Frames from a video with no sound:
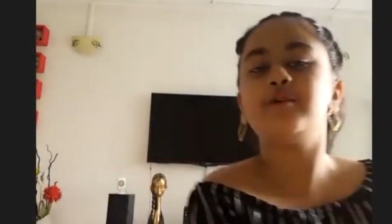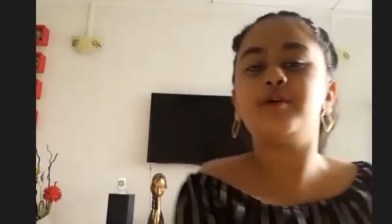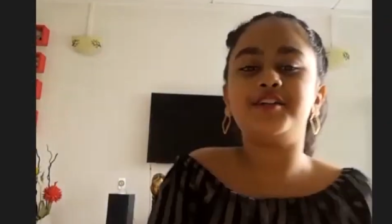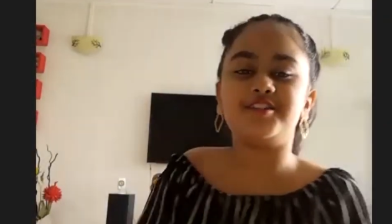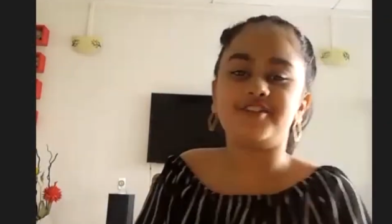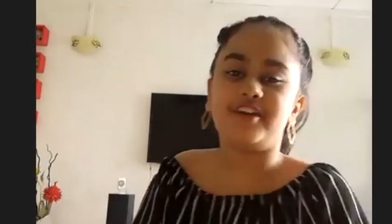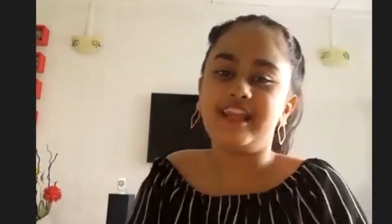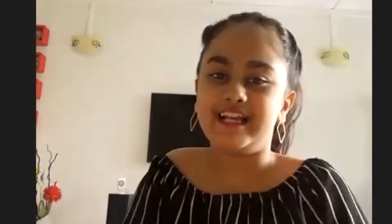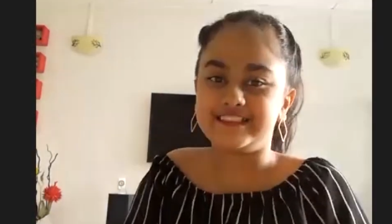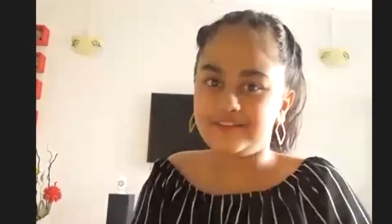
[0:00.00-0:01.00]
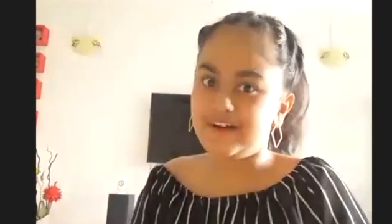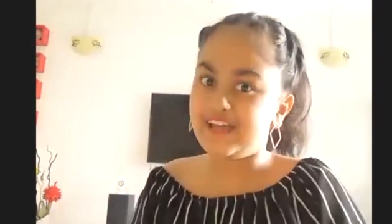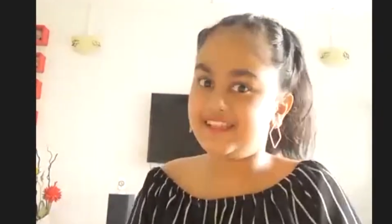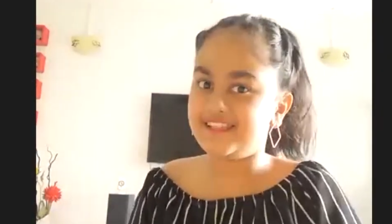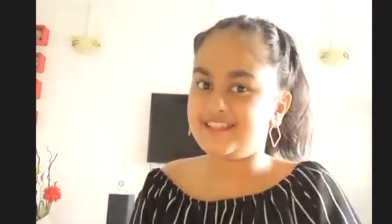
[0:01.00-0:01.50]
want to join
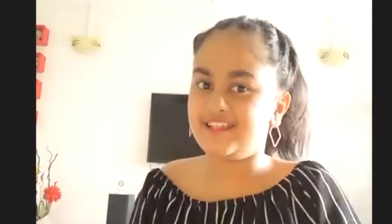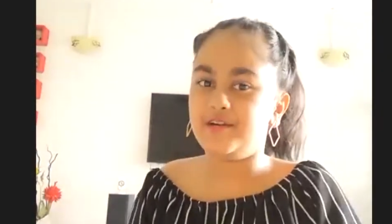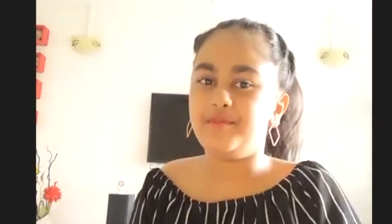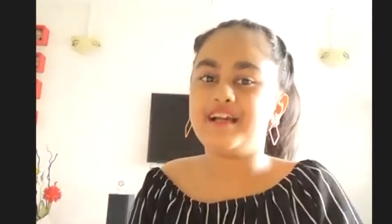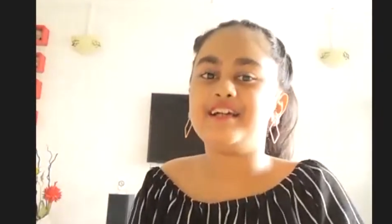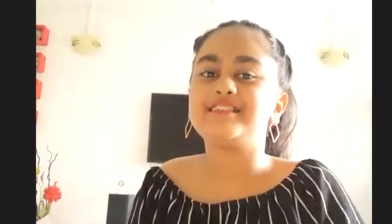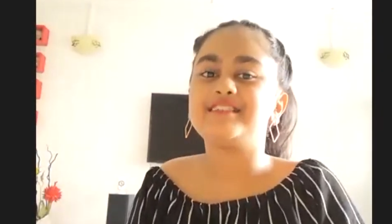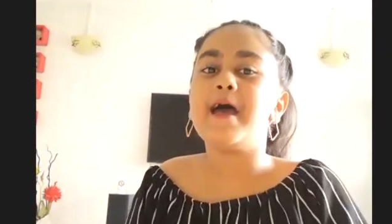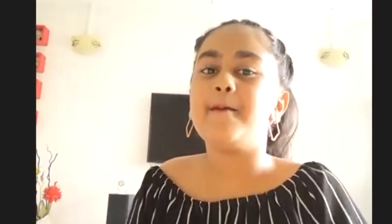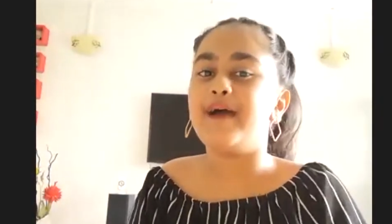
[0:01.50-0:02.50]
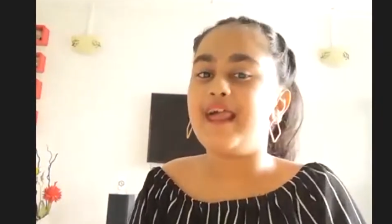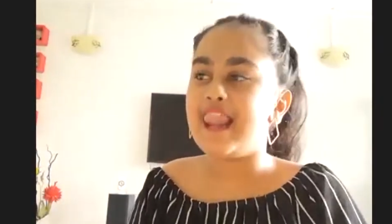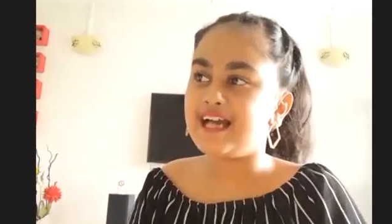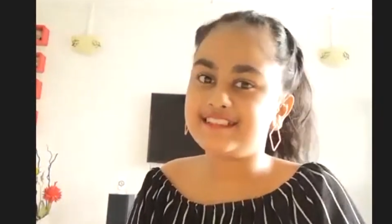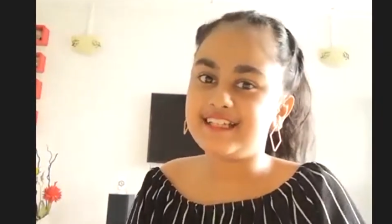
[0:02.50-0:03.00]
SFR this year because my
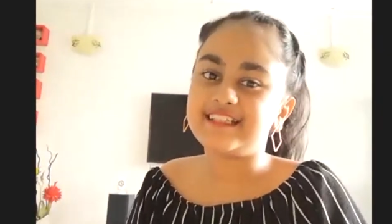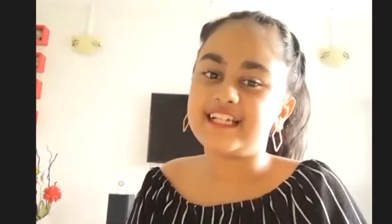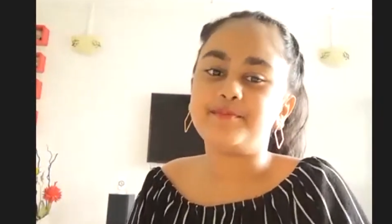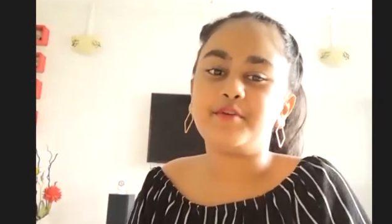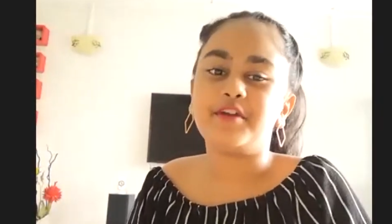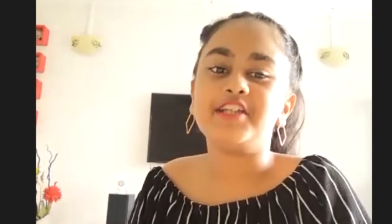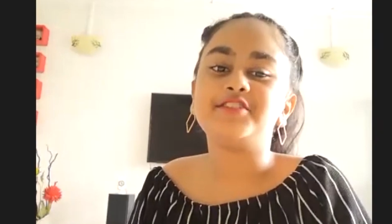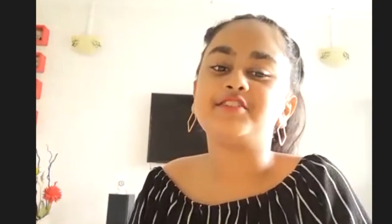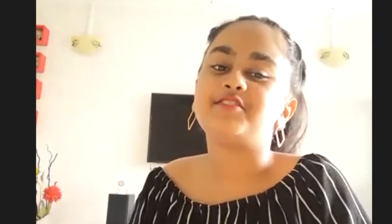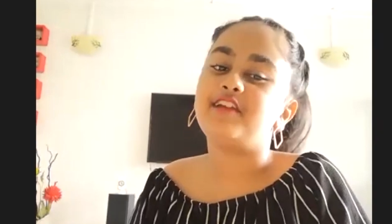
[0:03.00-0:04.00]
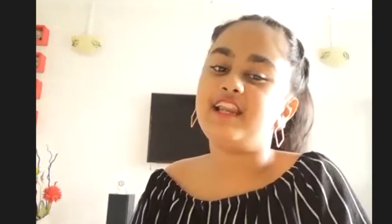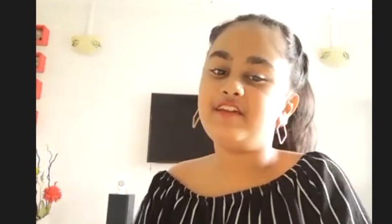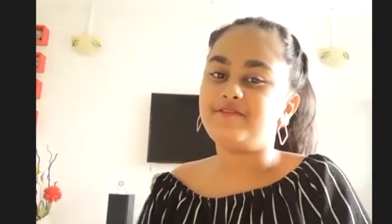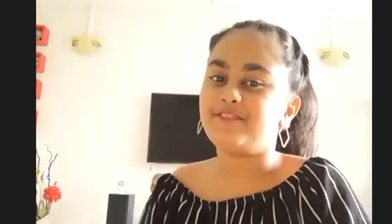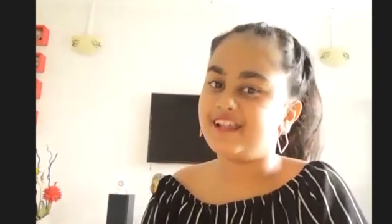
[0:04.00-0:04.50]
last year's experience was
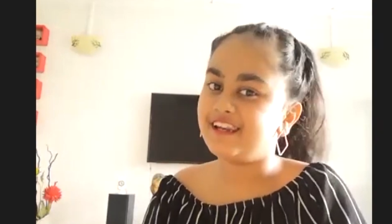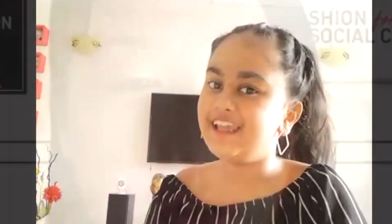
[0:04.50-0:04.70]
really fun.